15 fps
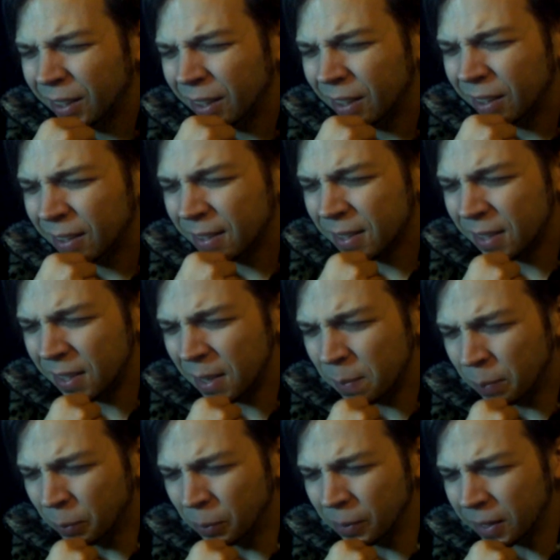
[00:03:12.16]

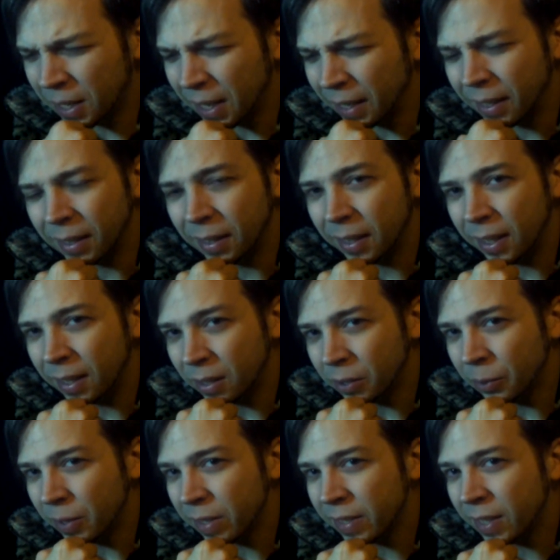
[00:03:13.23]
simple yet
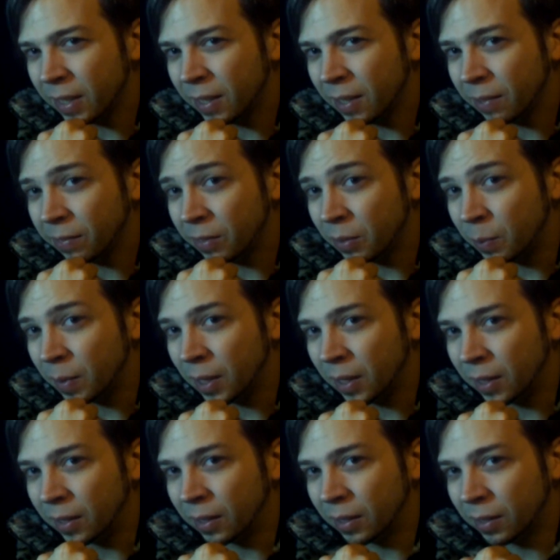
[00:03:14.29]
interesting enough
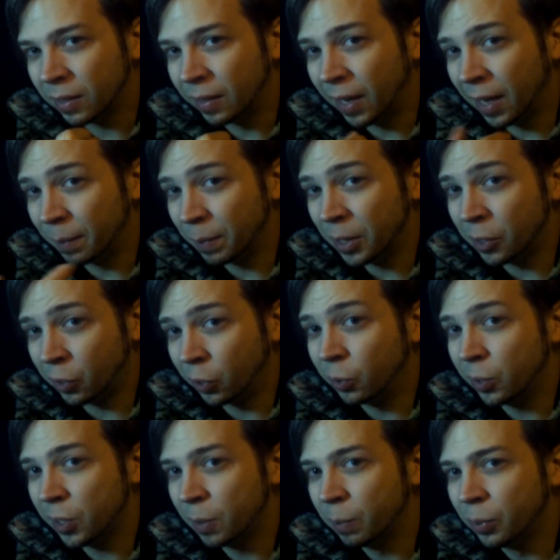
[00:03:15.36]
to not be too
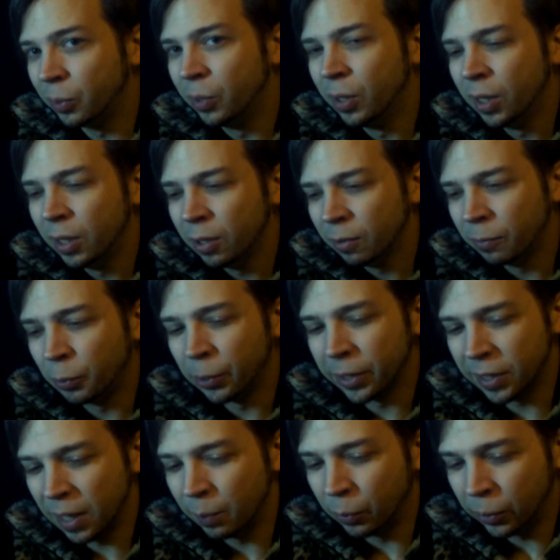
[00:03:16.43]
simple. For
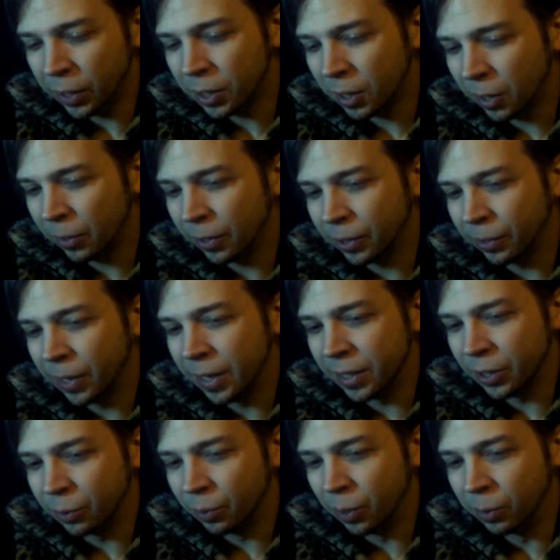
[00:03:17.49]
example, each character has
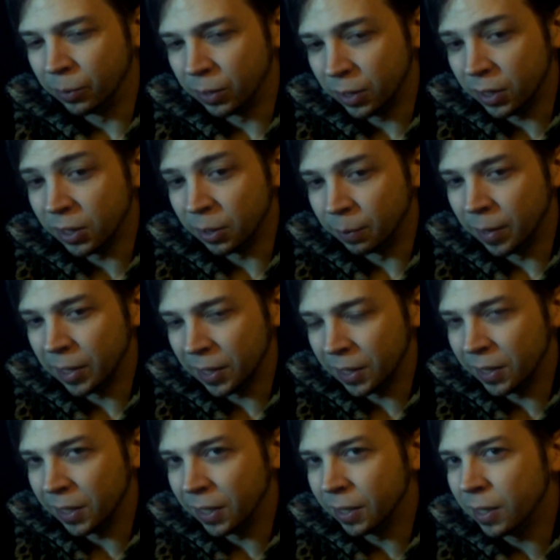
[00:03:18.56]
their own system. As I
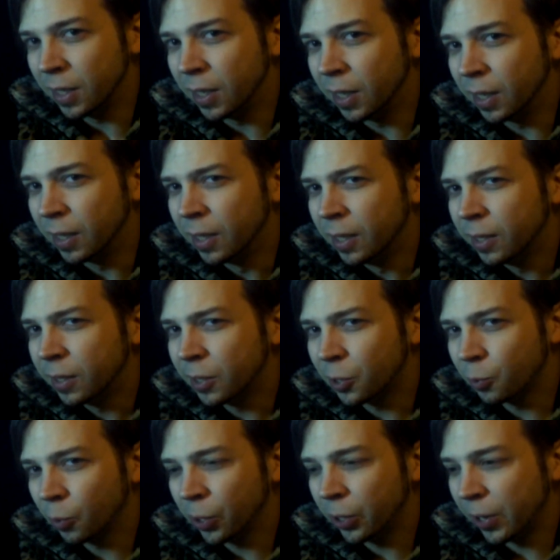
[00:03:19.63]
said, the
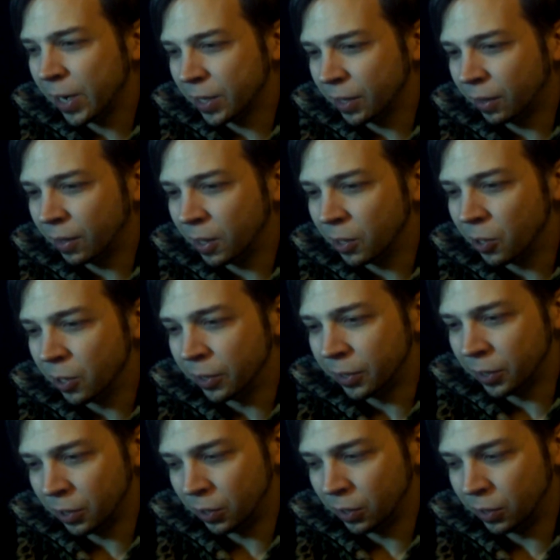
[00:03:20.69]
Destroyer has a thing called
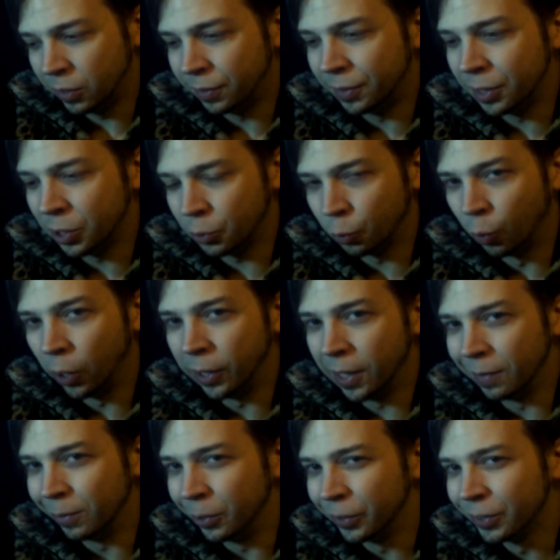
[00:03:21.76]
destroy
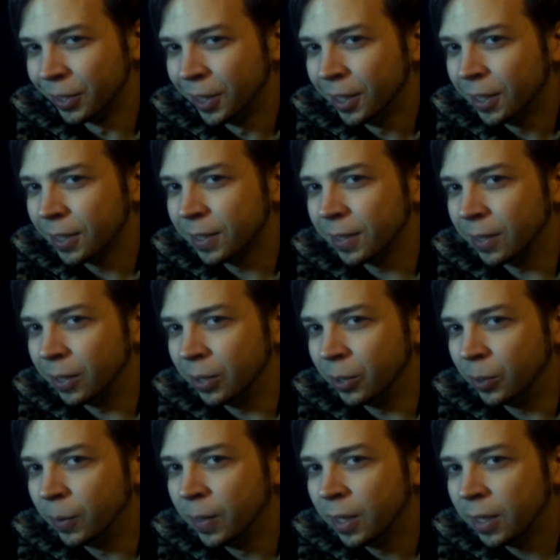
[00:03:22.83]
levels.
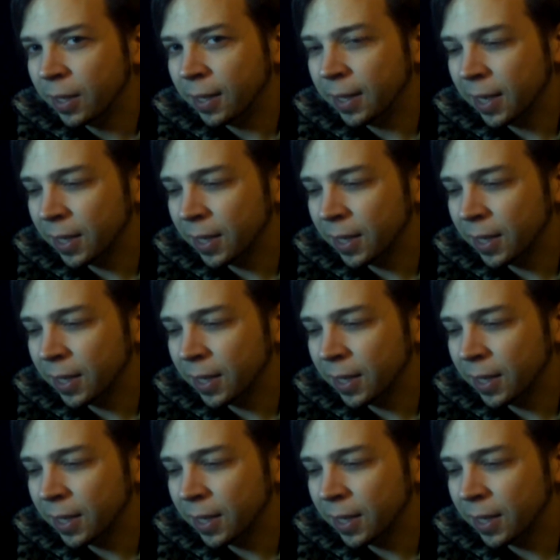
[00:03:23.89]
So he